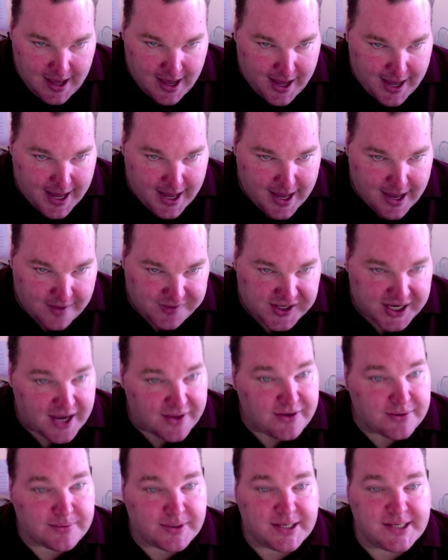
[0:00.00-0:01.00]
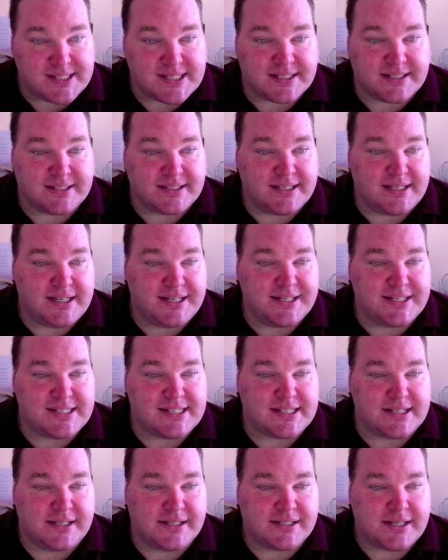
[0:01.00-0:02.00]
The other reason
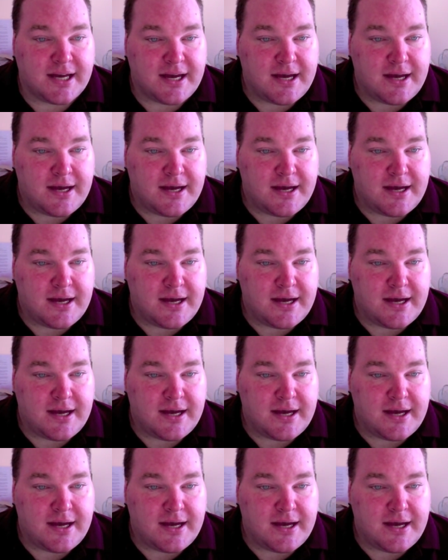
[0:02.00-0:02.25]
is that